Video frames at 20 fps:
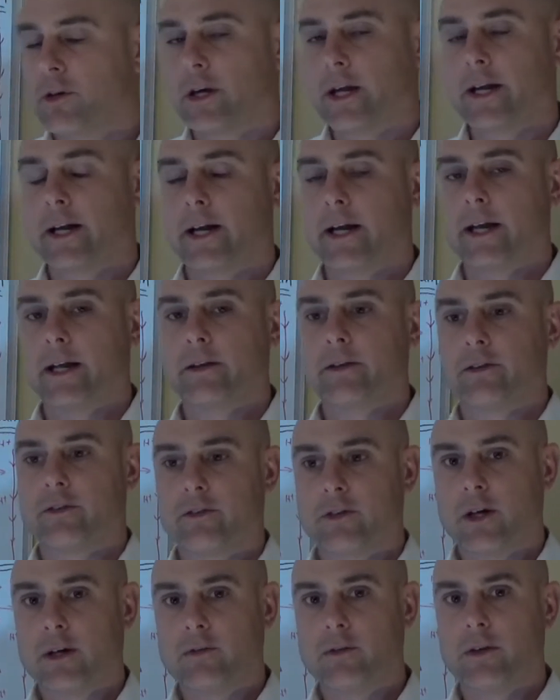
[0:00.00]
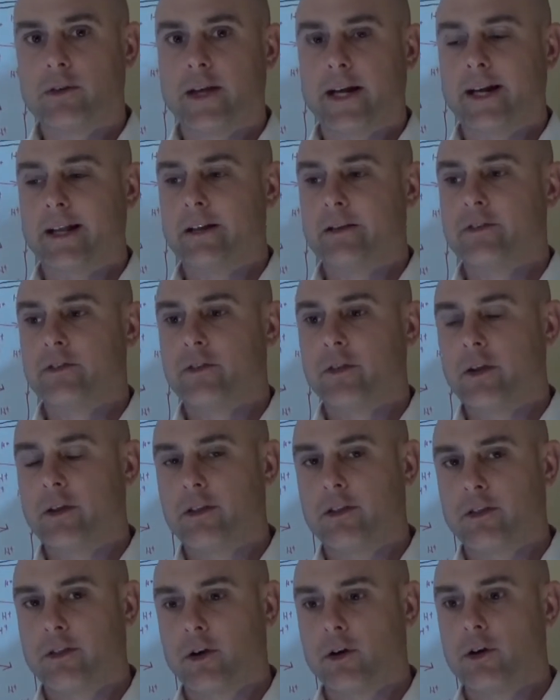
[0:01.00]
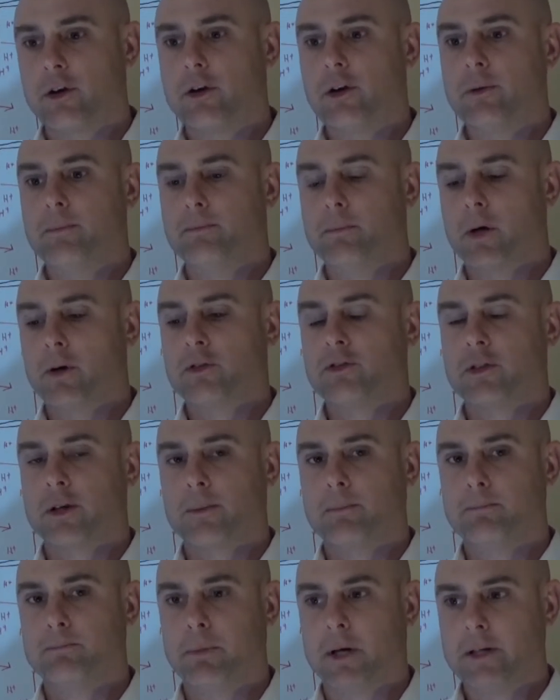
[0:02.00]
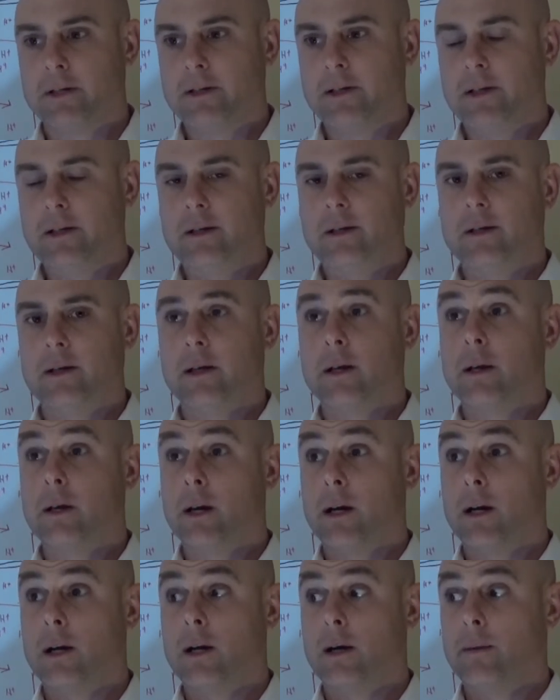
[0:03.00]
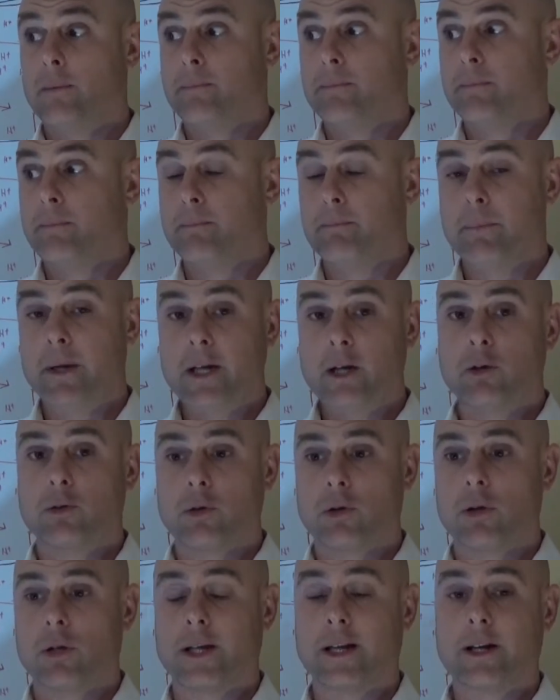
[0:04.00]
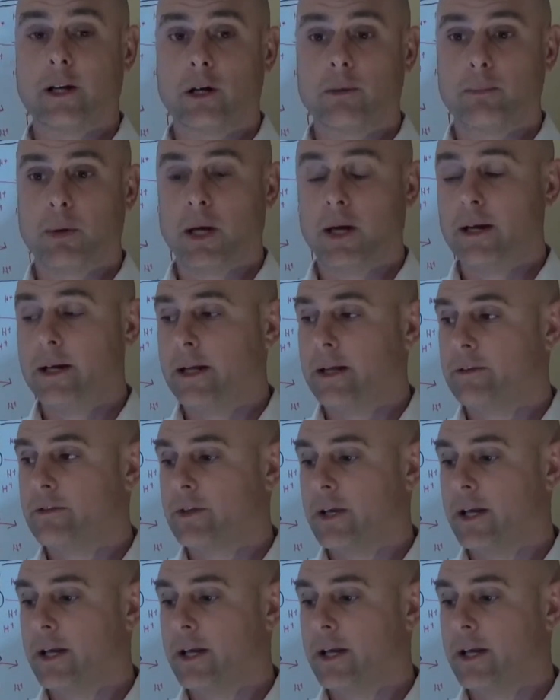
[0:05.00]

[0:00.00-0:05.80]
and I had discovered that it's the 3rd most abundant mineral in our bodies,